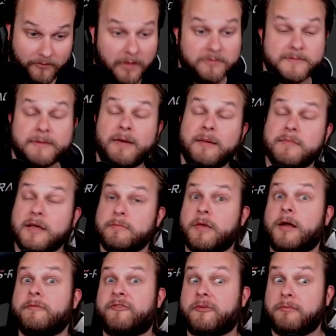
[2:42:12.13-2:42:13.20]
people might be
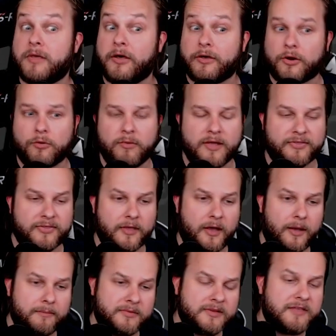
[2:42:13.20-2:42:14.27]
unfamiliar with
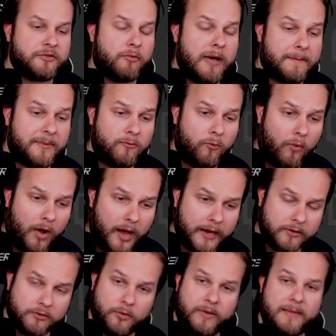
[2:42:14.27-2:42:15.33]
Lethal Weapon
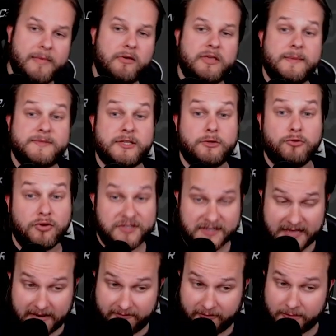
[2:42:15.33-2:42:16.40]
1 or the way Mel Gibson looked in
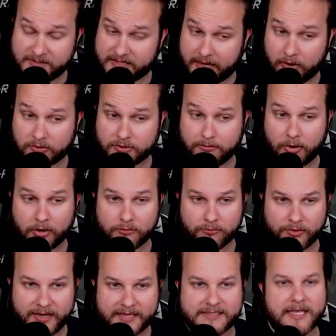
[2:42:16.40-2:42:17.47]
that film, his character Martin
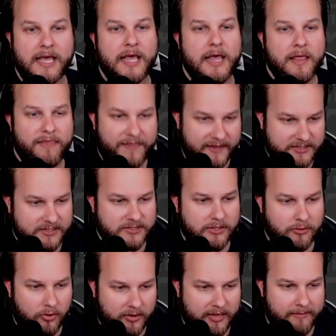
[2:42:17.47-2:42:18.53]
Riggs. This is the
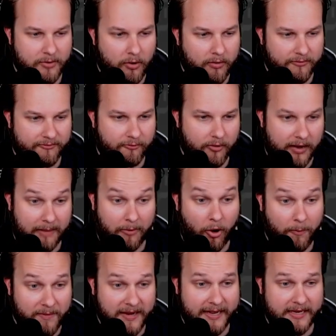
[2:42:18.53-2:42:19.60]
look I'm going for. I'm
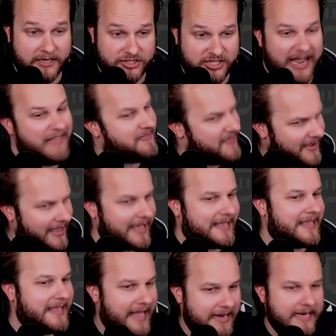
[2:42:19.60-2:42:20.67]
hoping I can achieve. I think I
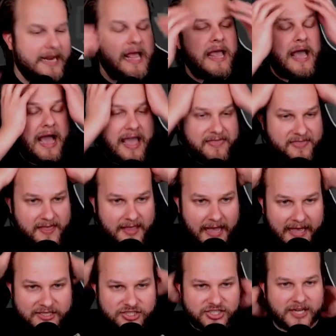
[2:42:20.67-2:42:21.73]
can get it. I think
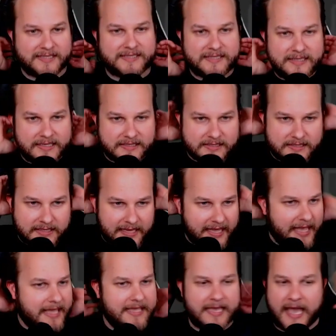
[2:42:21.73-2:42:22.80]
I just need to,
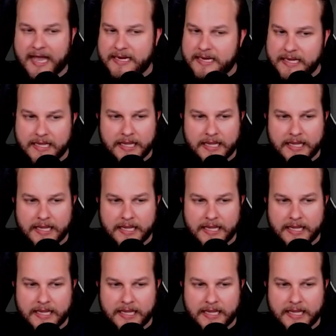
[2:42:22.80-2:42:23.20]
again,